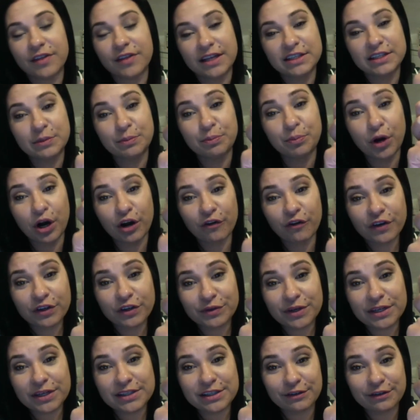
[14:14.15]
That's a perfect
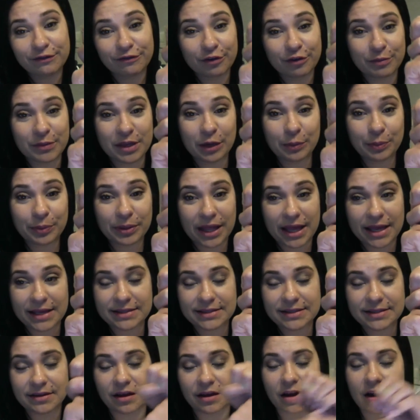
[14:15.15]
reason for me to
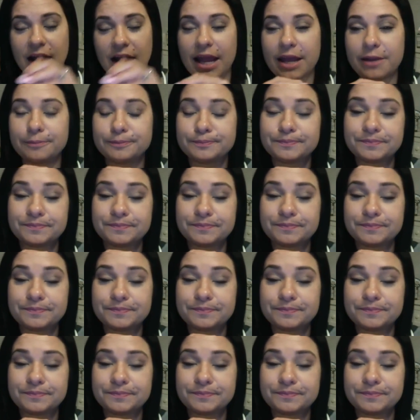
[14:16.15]
place, all right?